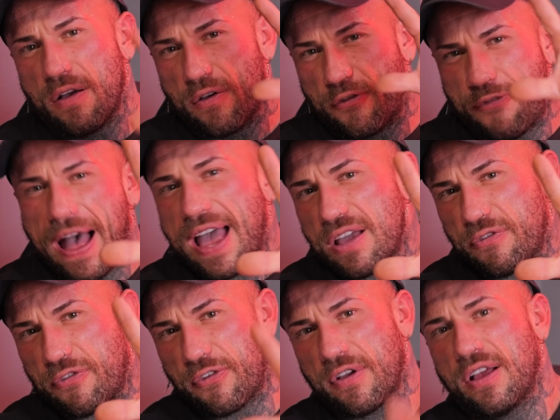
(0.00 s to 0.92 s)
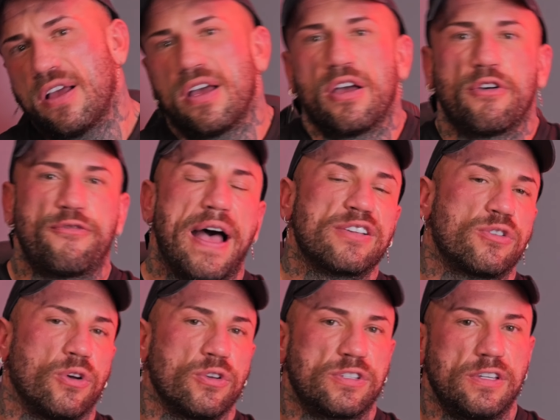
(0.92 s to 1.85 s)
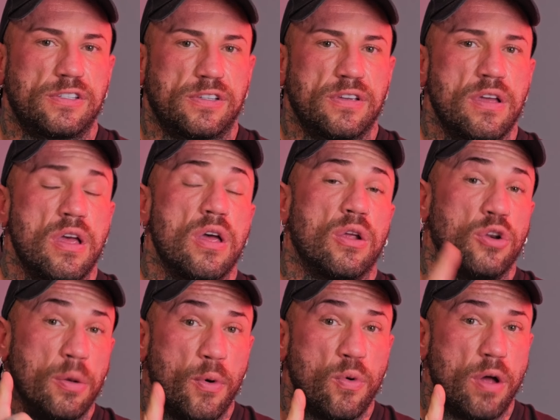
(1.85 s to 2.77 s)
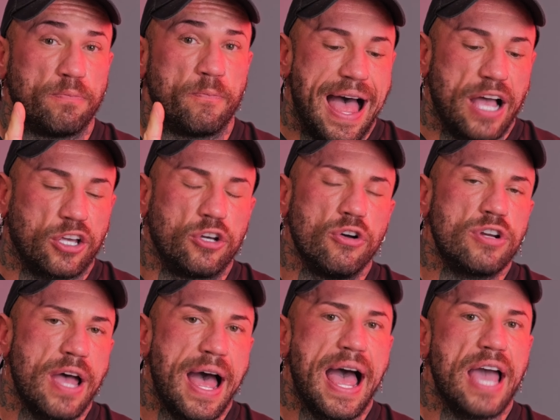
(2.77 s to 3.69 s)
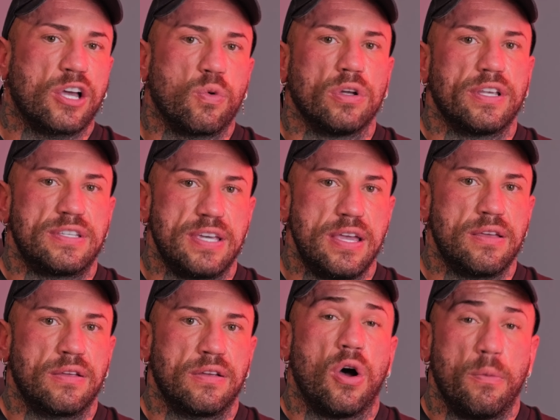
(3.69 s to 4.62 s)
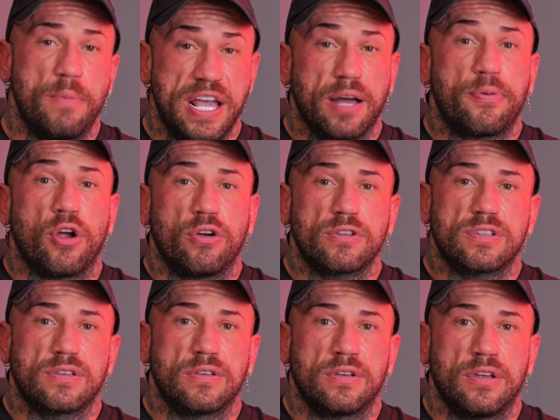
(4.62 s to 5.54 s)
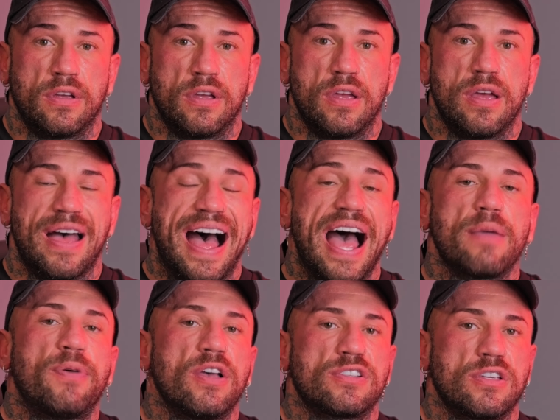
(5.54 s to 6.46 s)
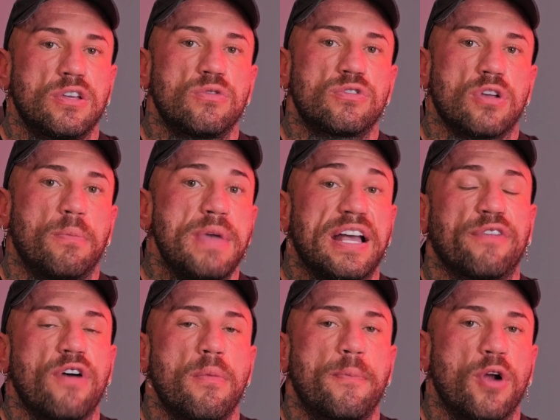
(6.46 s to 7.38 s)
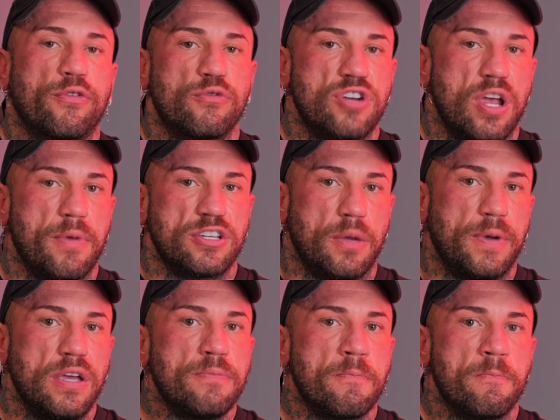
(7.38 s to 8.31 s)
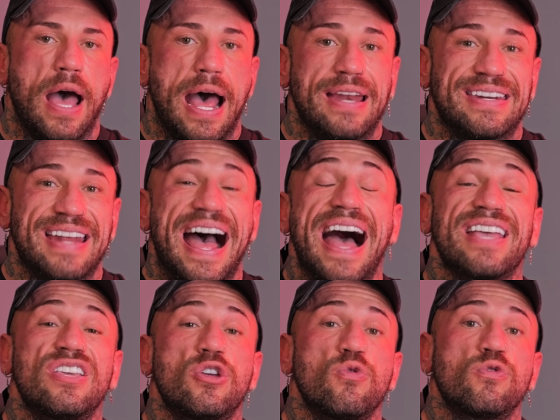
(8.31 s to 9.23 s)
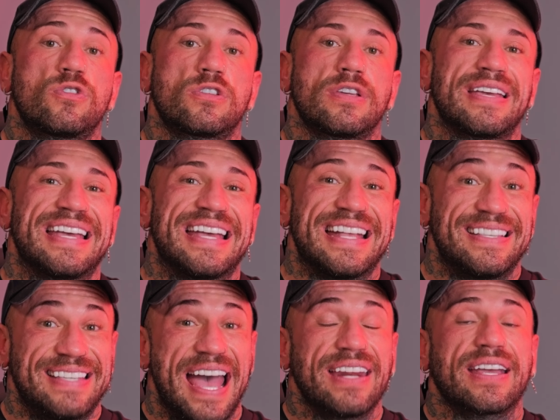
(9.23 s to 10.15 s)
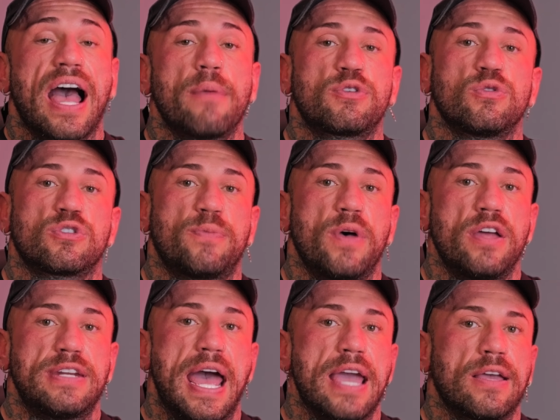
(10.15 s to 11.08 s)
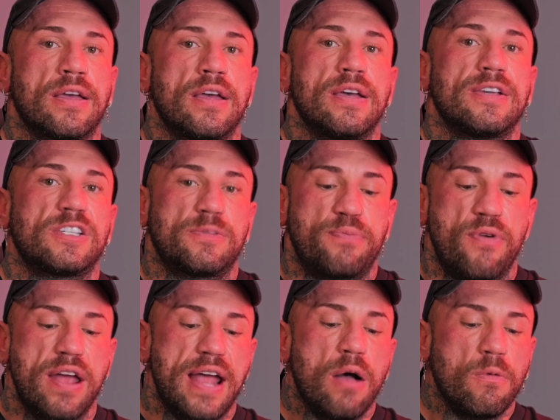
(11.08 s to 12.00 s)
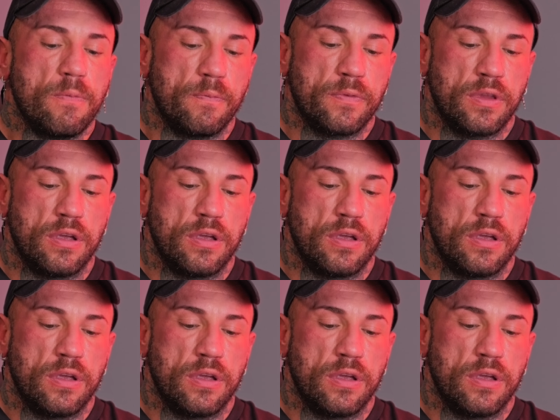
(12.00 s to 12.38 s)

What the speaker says: 5 fat sources. Number 1, a good high quality omega product. I personally use Omega Pharma Pro from Trained by JP, and I use 10 capsules per day, spread out